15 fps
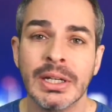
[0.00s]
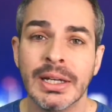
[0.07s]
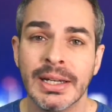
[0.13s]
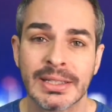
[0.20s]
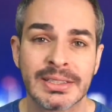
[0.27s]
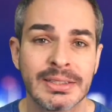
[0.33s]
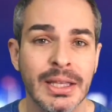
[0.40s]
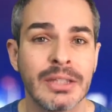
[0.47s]

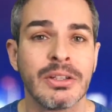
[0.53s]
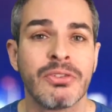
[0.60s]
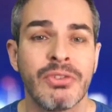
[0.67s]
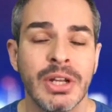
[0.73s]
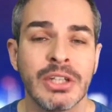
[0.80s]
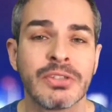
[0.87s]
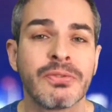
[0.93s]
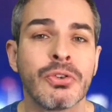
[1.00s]
extended
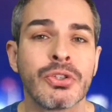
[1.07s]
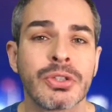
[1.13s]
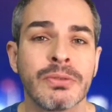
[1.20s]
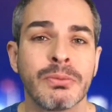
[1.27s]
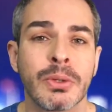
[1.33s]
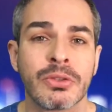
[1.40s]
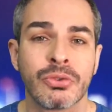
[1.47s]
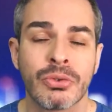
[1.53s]
range version
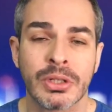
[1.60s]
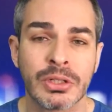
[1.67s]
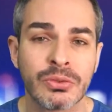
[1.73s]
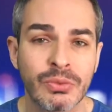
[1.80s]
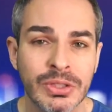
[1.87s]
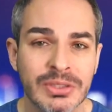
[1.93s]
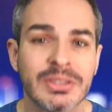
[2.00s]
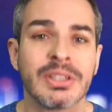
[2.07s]
with
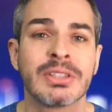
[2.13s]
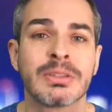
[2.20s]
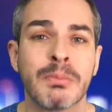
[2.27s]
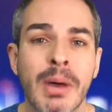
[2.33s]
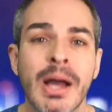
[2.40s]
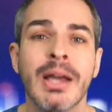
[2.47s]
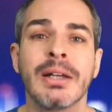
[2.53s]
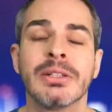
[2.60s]
226
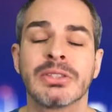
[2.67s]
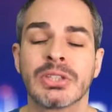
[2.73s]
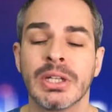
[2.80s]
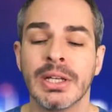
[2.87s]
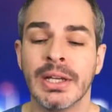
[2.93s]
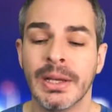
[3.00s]
miles,